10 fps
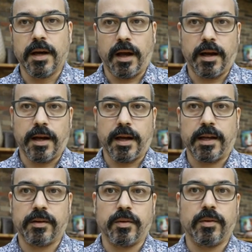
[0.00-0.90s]

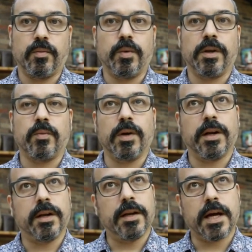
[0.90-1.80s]
and we will
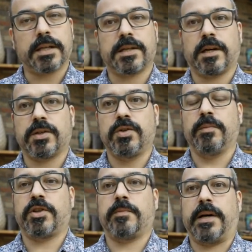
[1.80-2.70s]
not talk too
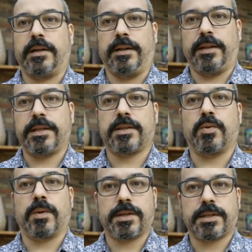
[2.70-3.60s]
much about it in this
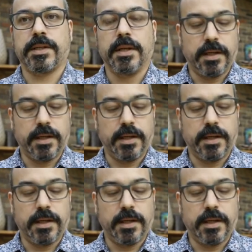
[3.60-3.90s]
course,